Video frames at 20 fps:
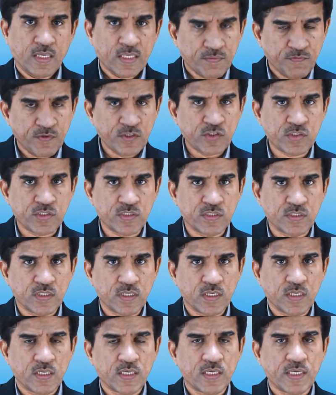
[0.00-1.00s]
which
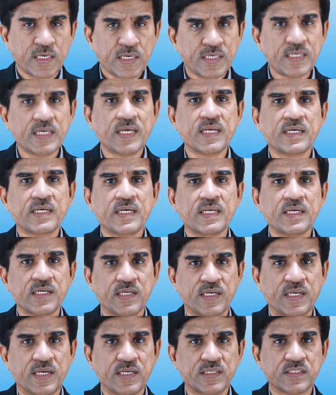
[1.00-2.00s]
indirectly
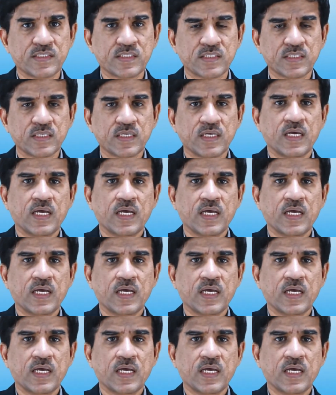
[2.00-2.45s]
creates